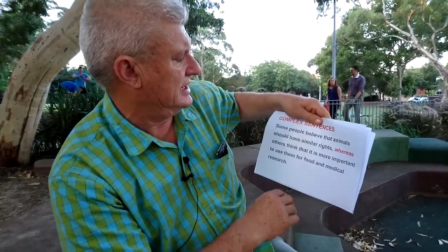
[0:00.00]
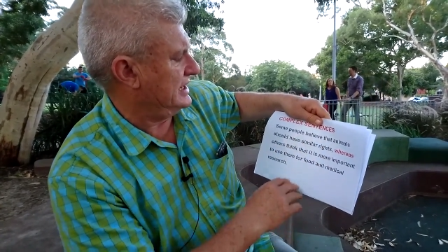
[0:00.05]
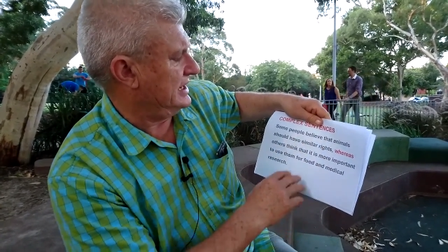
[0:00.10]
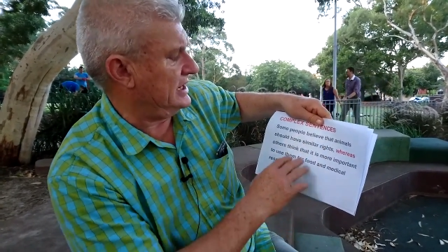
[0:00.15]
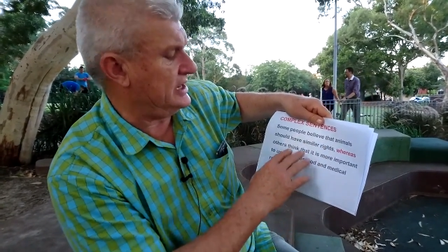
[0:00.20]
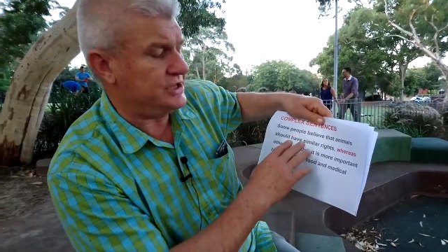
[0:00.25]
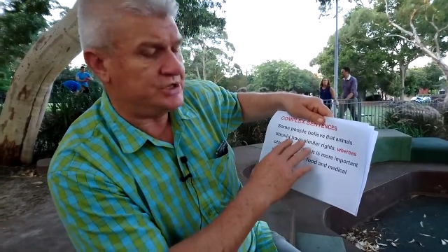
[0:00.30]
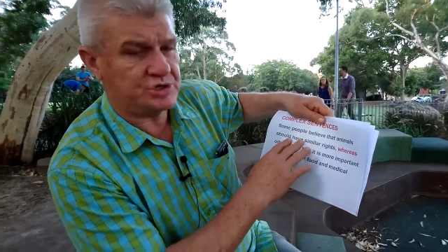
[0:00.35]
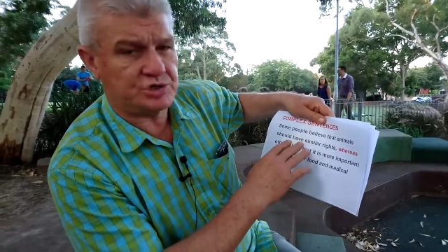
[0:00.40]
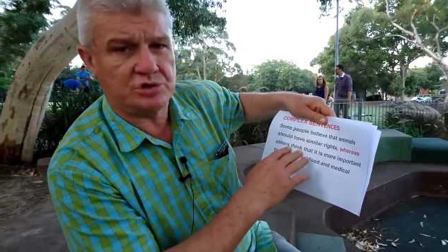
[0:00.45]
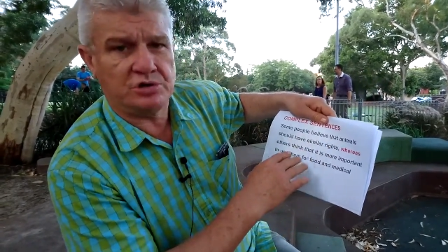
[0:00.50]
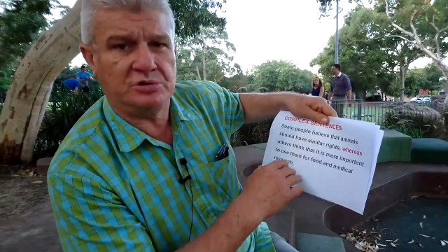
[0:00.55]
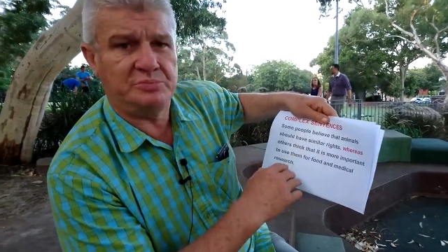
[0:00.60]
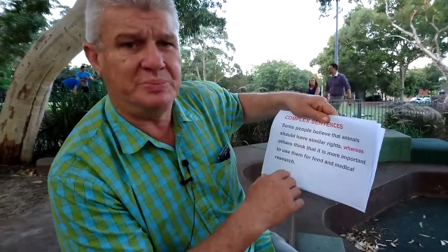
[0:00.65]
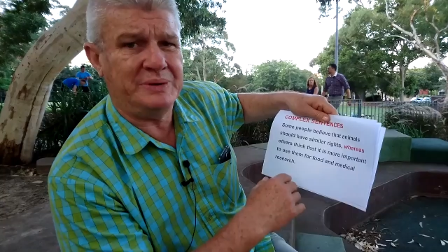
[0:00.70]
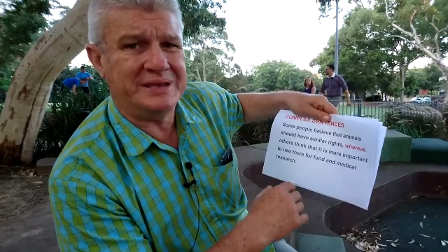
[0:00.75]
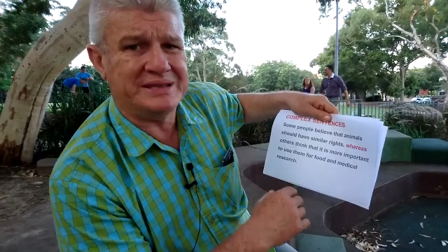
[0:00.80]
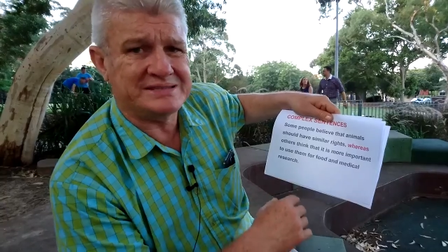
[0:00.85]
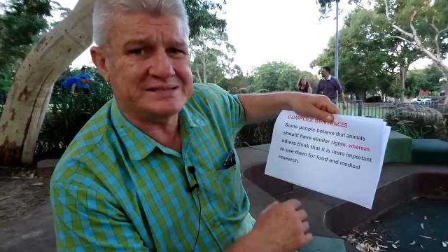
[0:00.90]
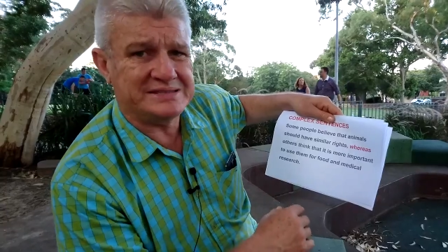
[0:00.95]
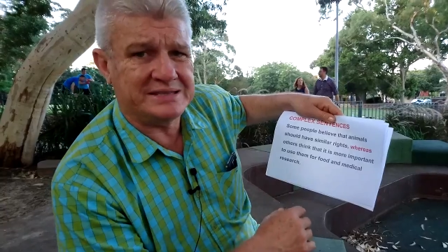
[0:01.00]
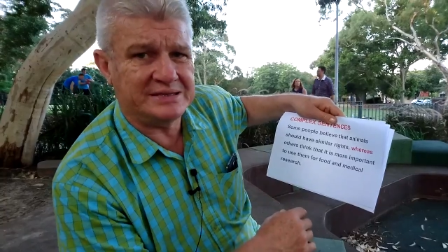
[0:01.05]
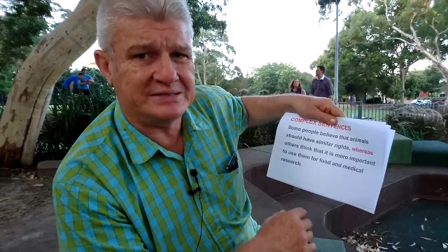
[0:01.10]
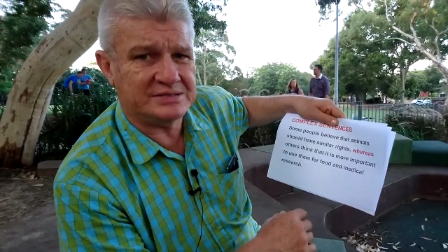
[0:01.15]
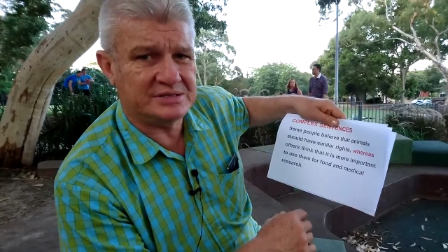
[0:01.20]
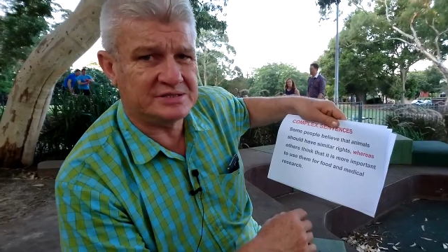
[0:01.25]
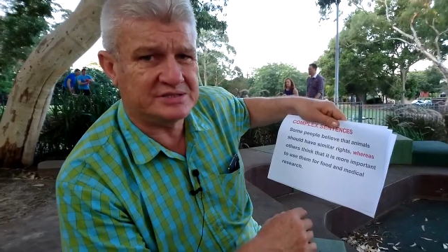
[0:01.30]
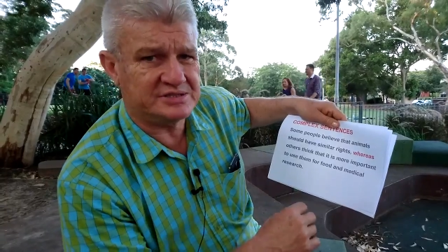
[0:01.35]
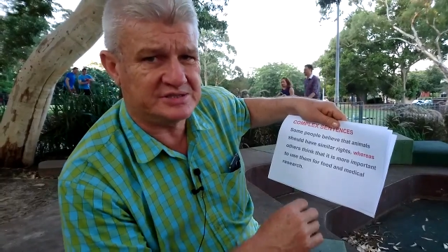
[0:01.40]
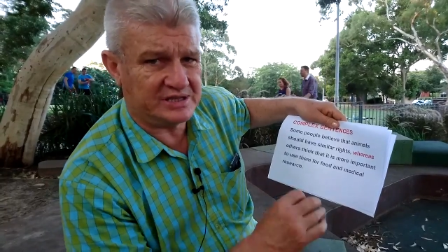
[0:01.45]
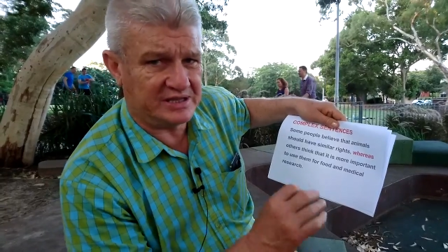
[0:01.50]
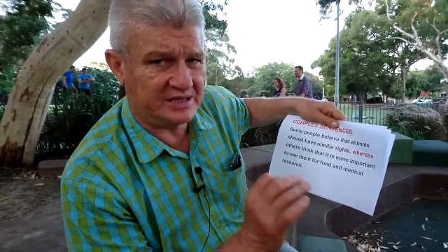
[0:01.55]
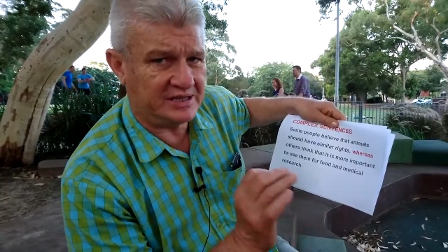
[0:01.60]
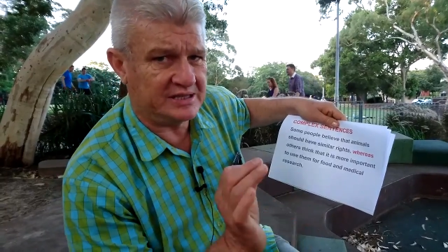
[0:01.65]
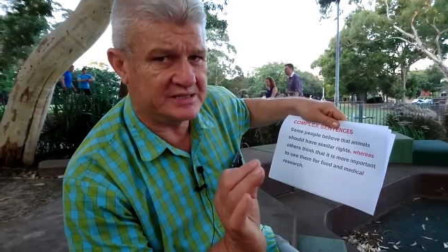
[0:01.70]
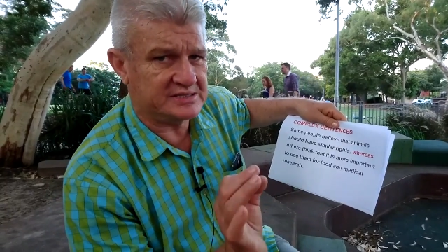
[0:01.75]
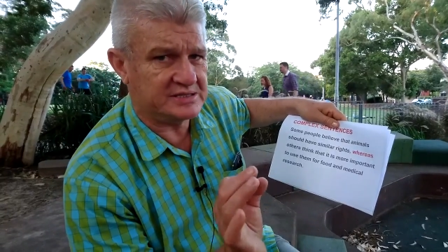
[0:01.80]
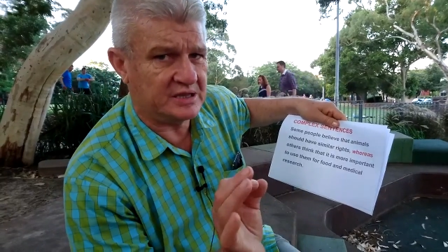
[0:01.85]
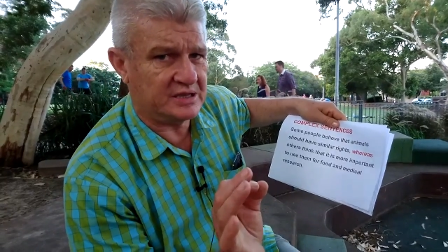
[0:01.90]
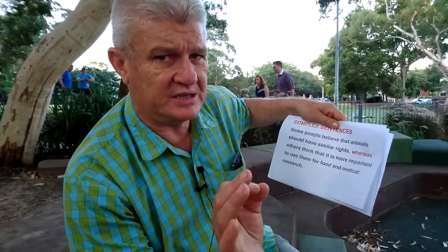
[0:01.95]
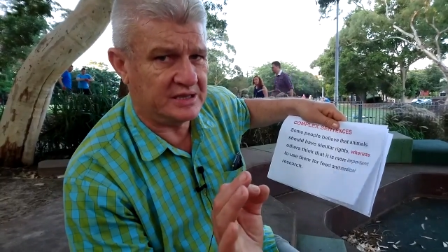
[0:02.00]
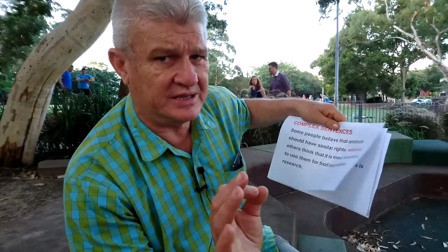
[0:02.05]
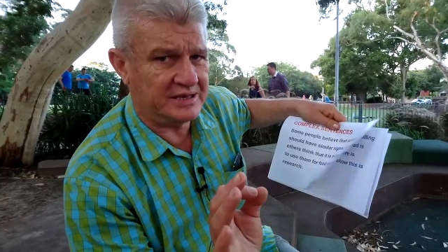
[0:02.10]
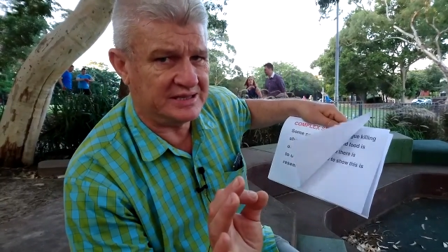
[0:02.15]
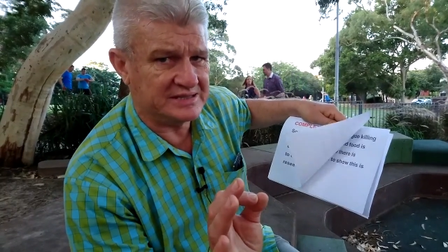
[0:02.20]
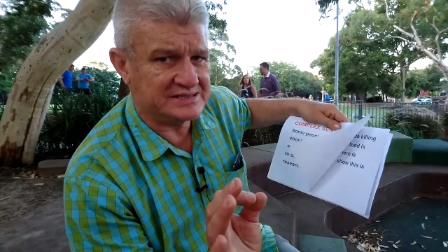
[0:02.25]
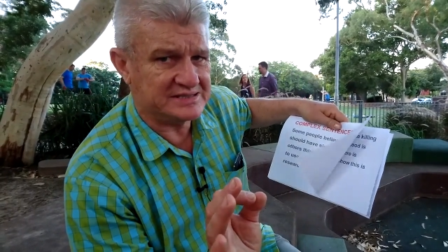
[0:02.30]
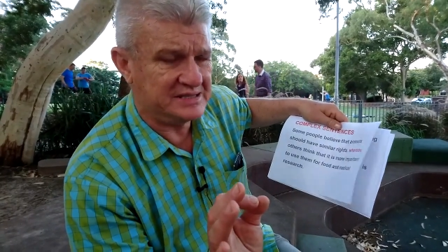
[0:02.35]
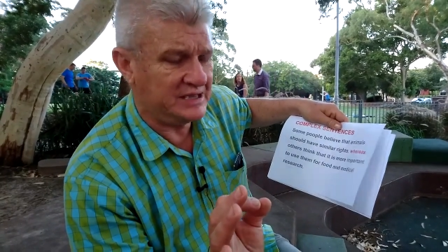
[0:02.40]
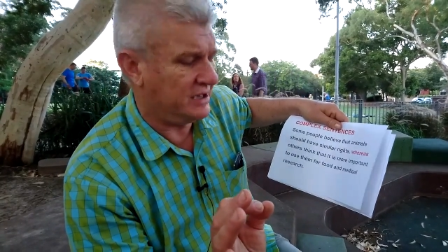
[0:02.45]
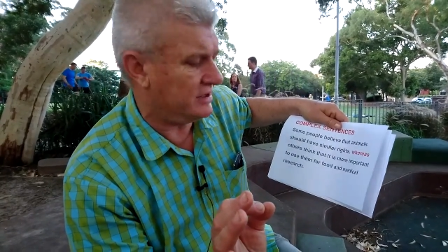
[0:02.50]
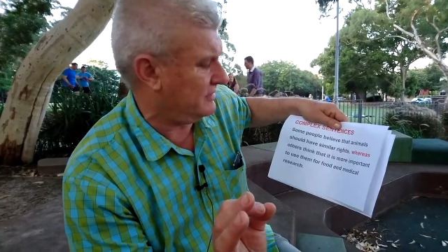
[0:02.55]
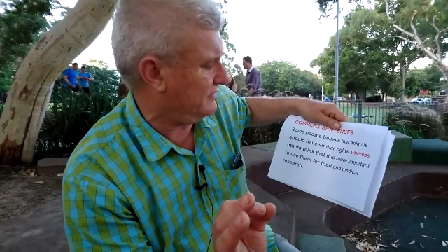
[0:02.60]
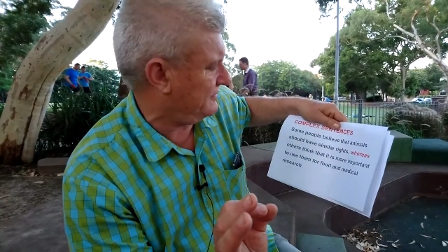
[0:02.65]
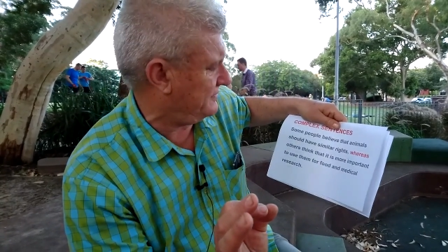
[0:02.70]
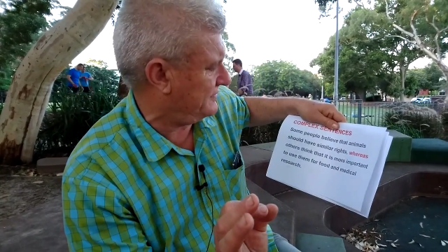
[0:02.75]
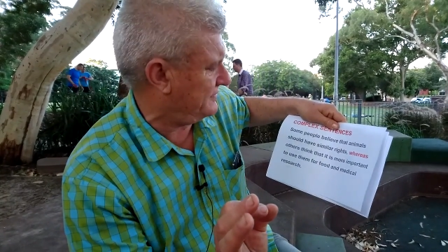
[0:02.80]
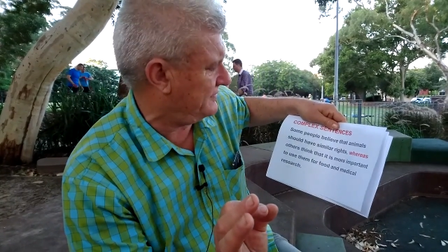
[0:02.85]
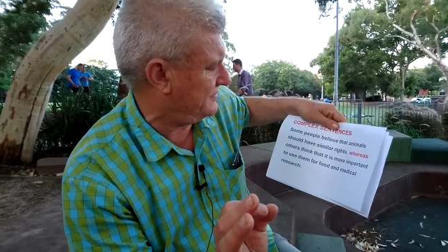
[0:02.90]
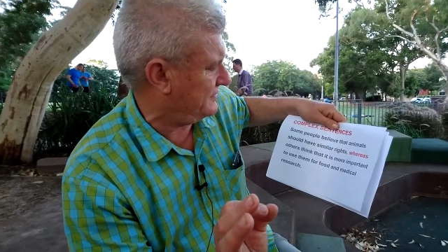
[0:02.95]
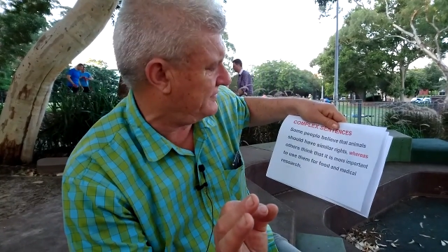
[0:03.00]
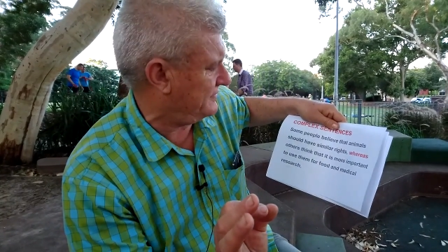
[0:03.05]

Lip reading: Each could be a sentence in itself.